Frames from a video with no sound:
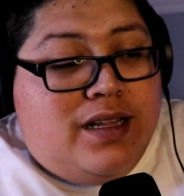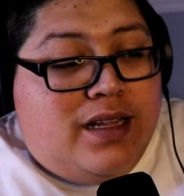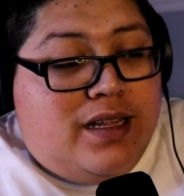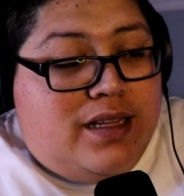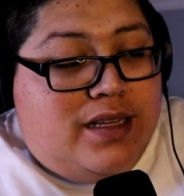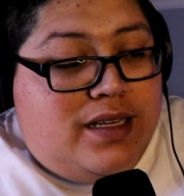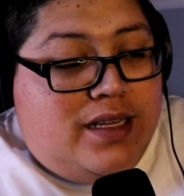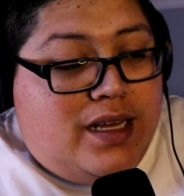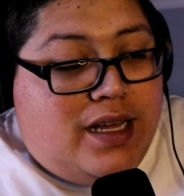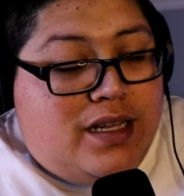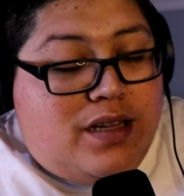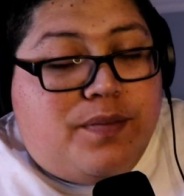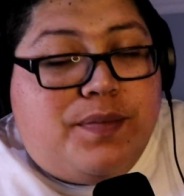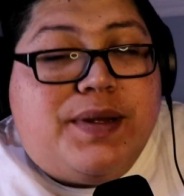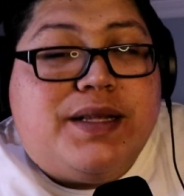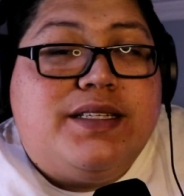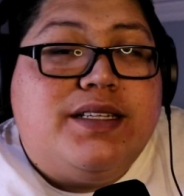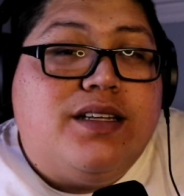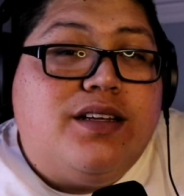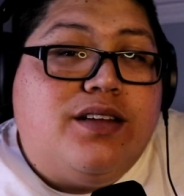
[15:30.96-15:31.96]
The other
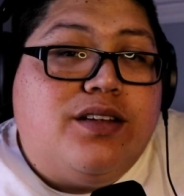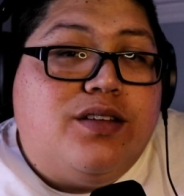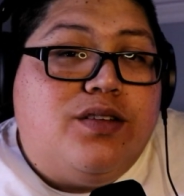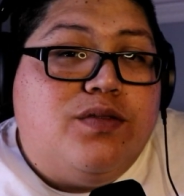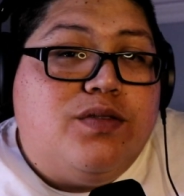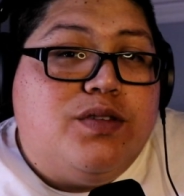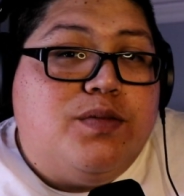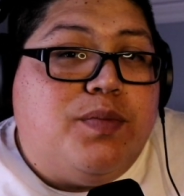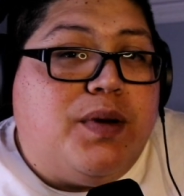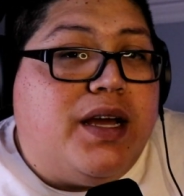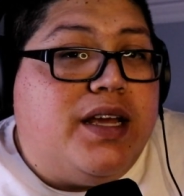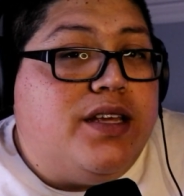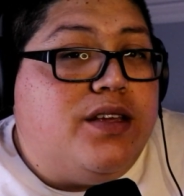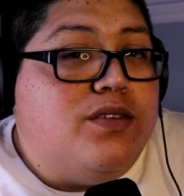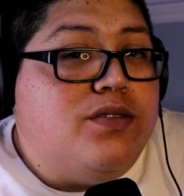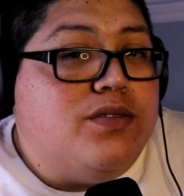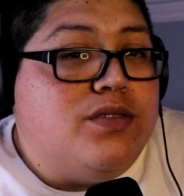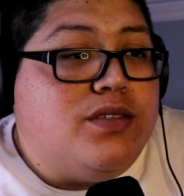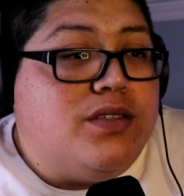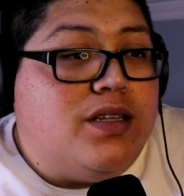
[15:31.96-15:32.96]
best thing you can do is buy
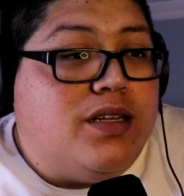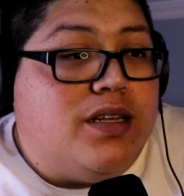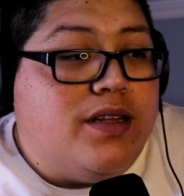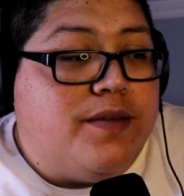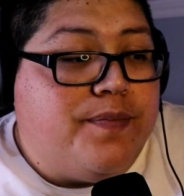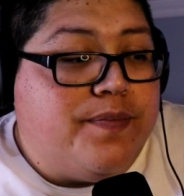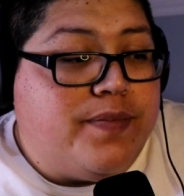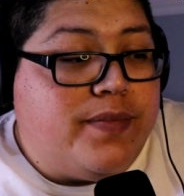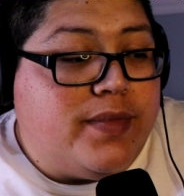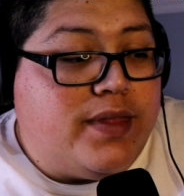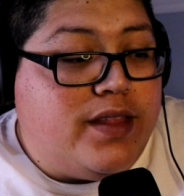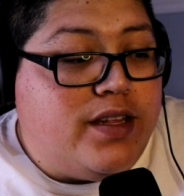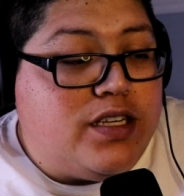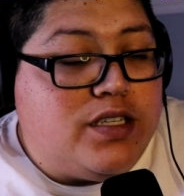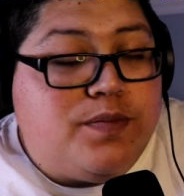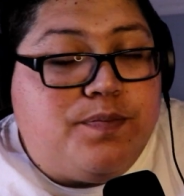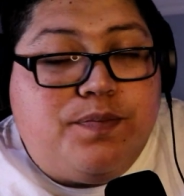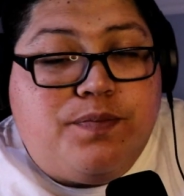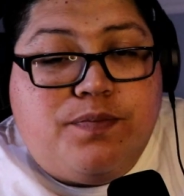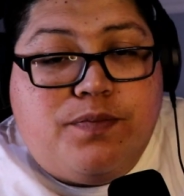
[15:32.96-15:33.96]
used. There's
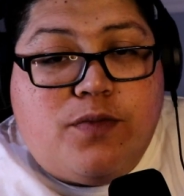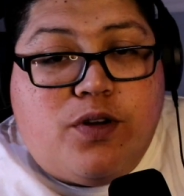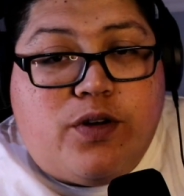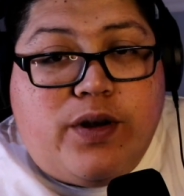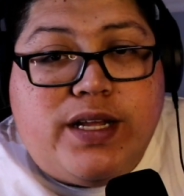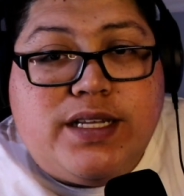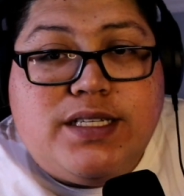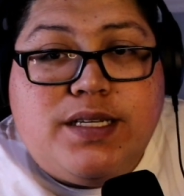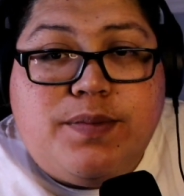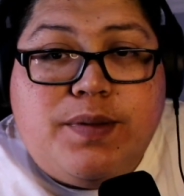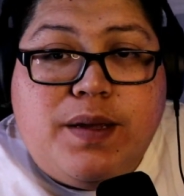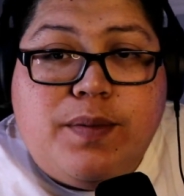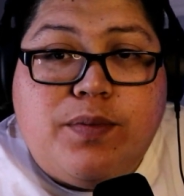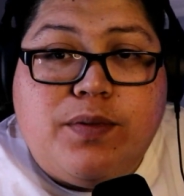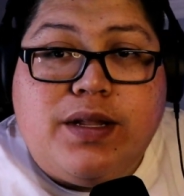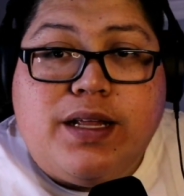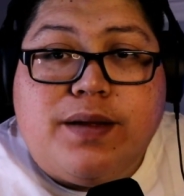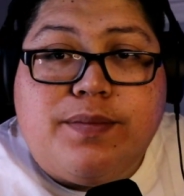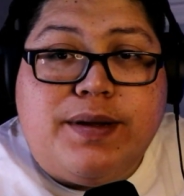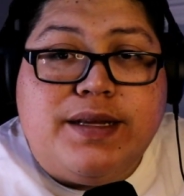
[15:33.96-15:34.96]
crazy people
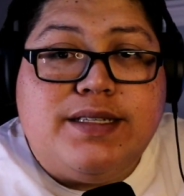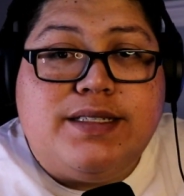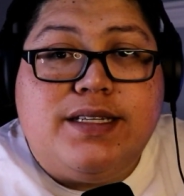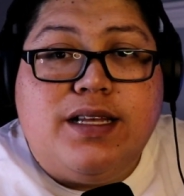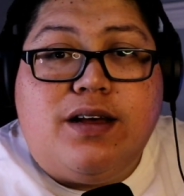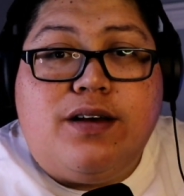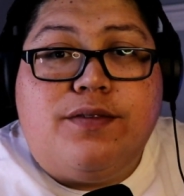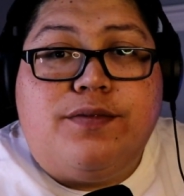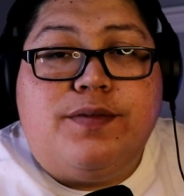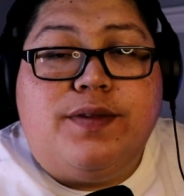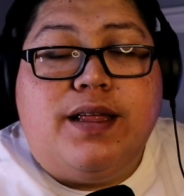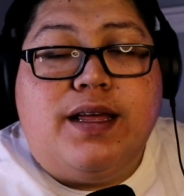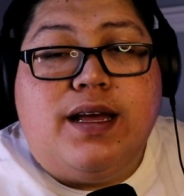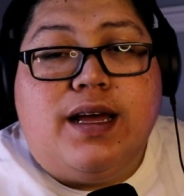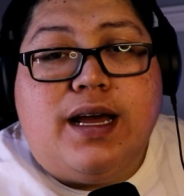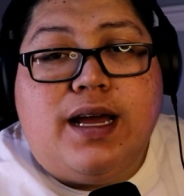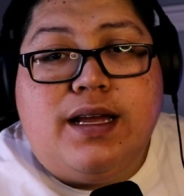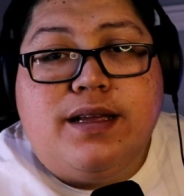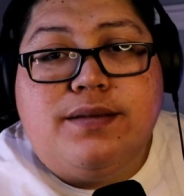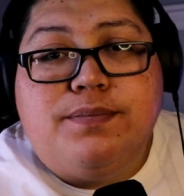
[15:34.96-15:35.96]
like myself that
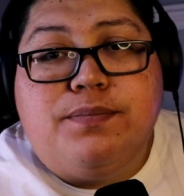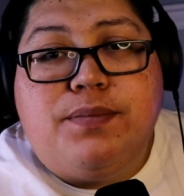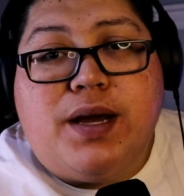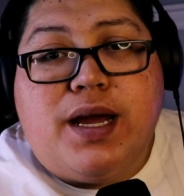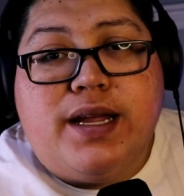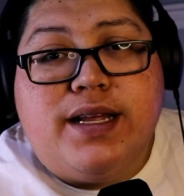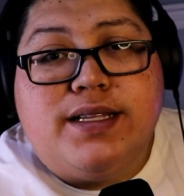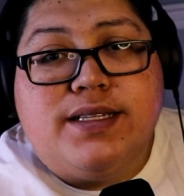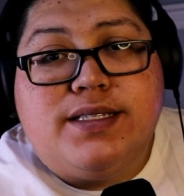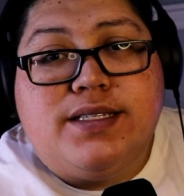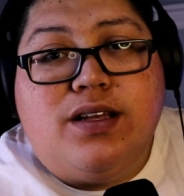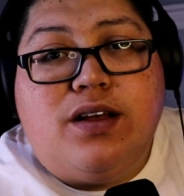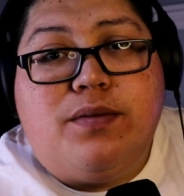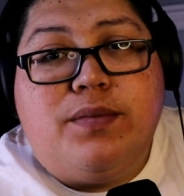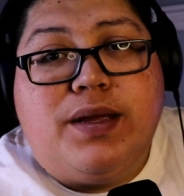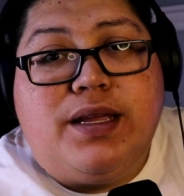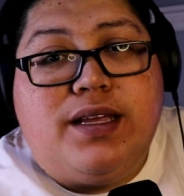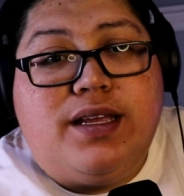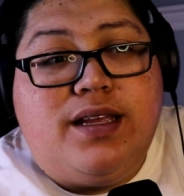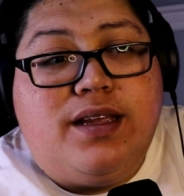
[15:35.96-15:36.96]
I buy and sell
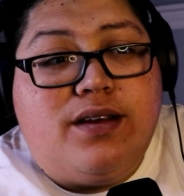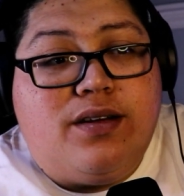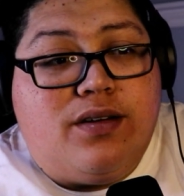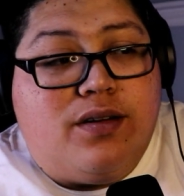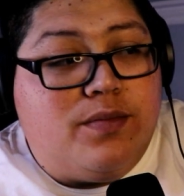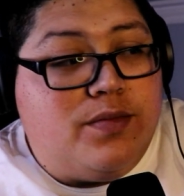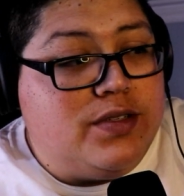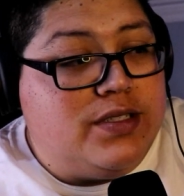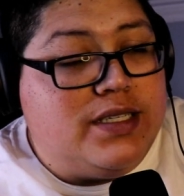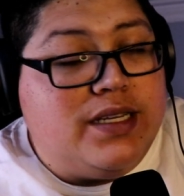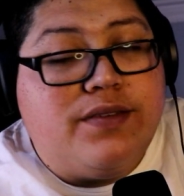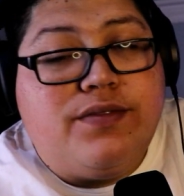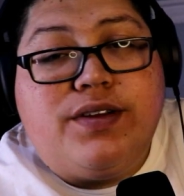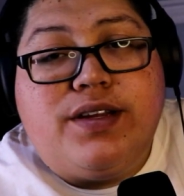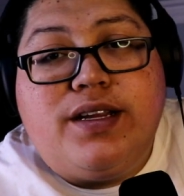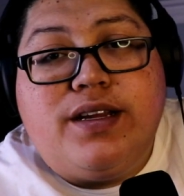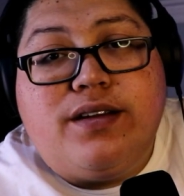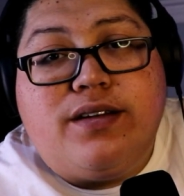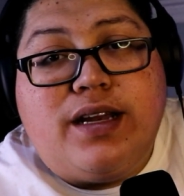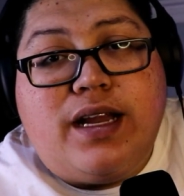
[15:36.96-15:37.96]
my gear almost every
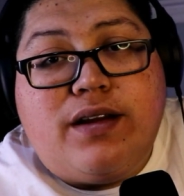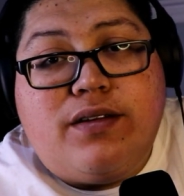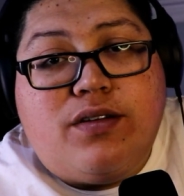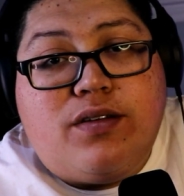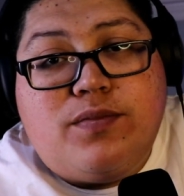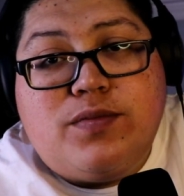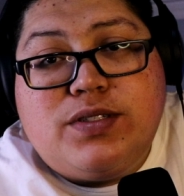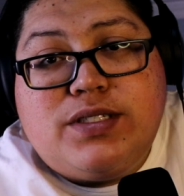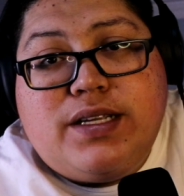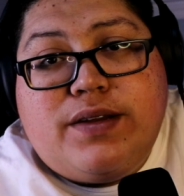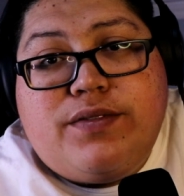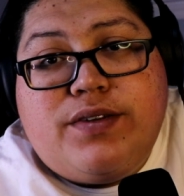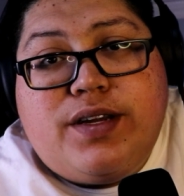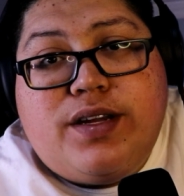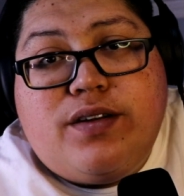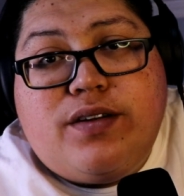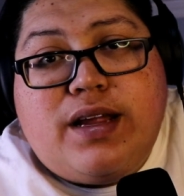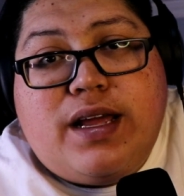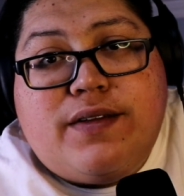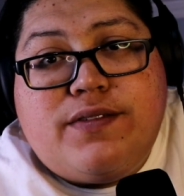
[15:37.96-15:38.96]
year. Almost every
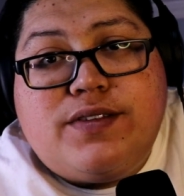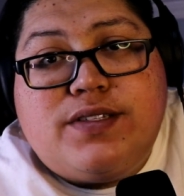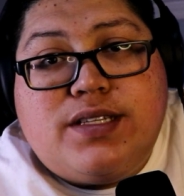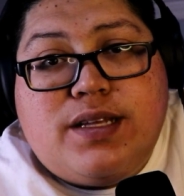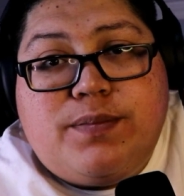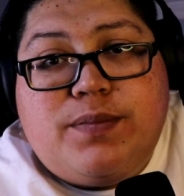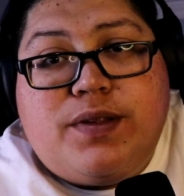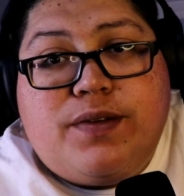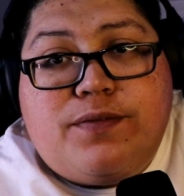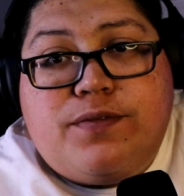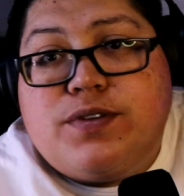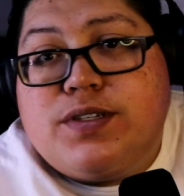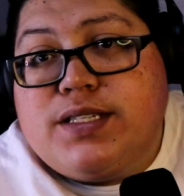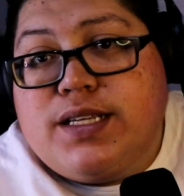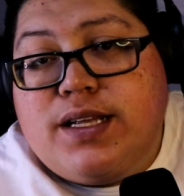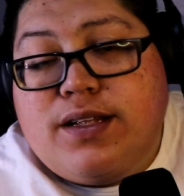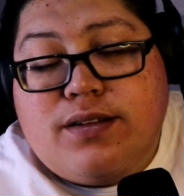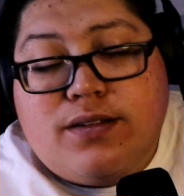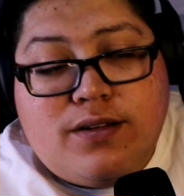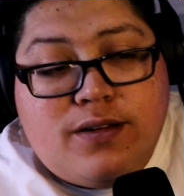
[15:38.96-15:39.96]
year I have something for
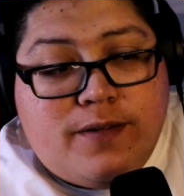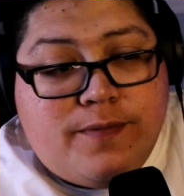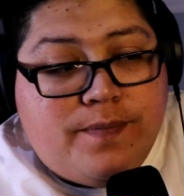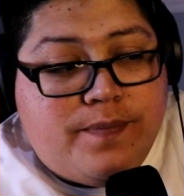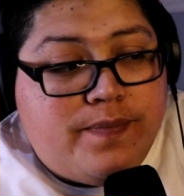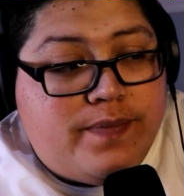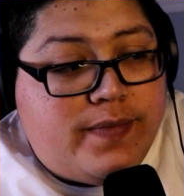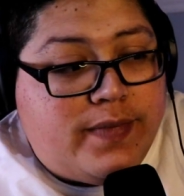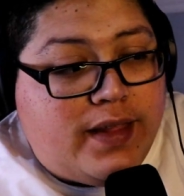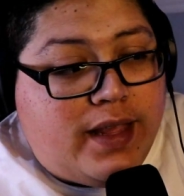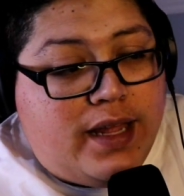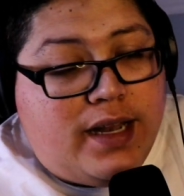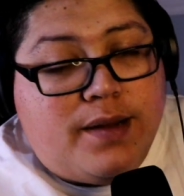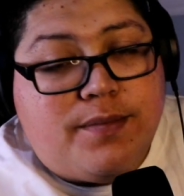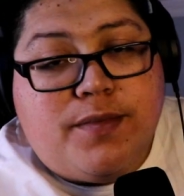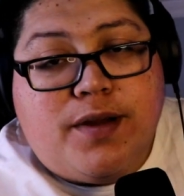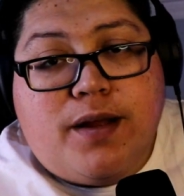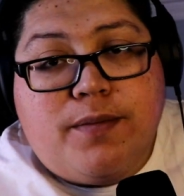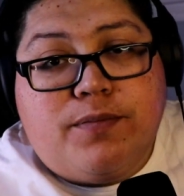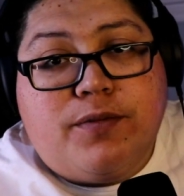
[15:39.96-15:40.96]
sale and I'm
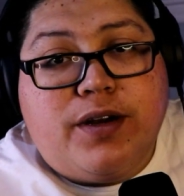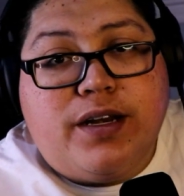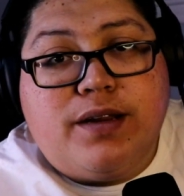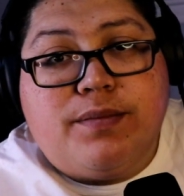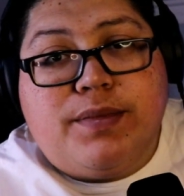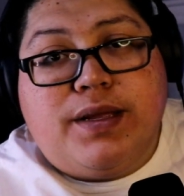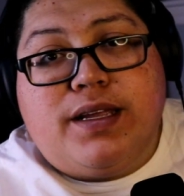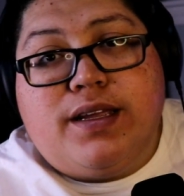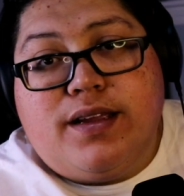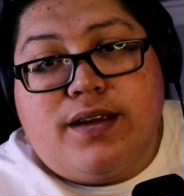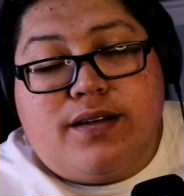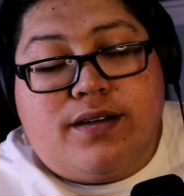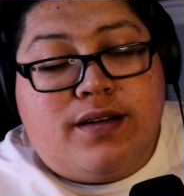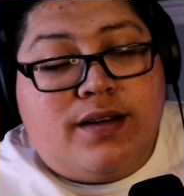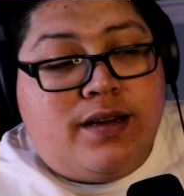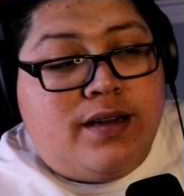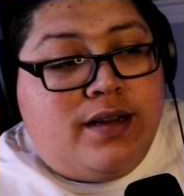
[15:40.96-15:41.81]
upgrading my gear.